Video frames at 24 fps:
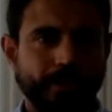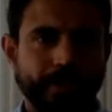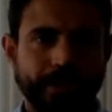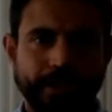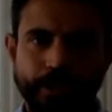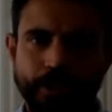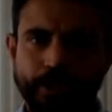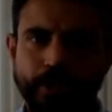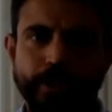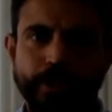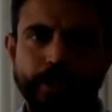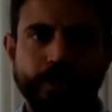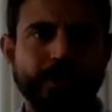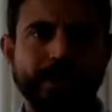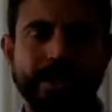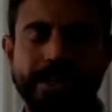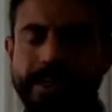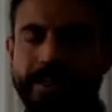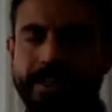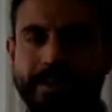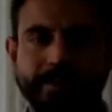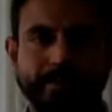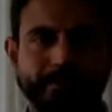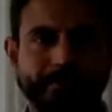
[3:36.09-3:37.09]

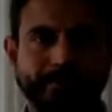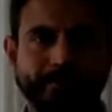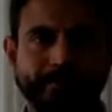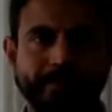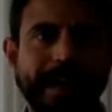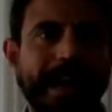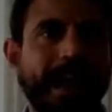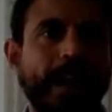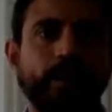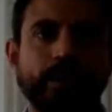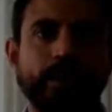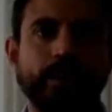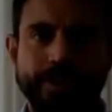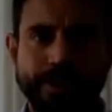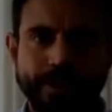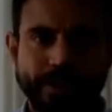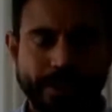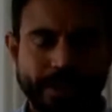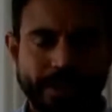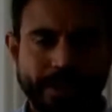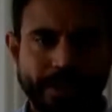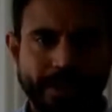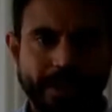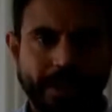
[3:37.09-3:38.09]
2-3 hours
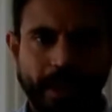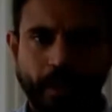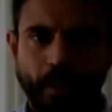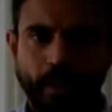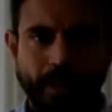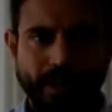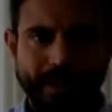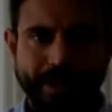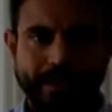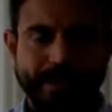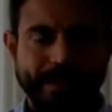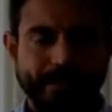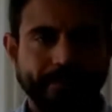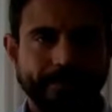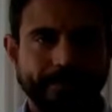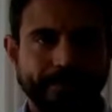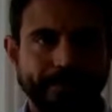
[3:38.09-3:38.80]
at once.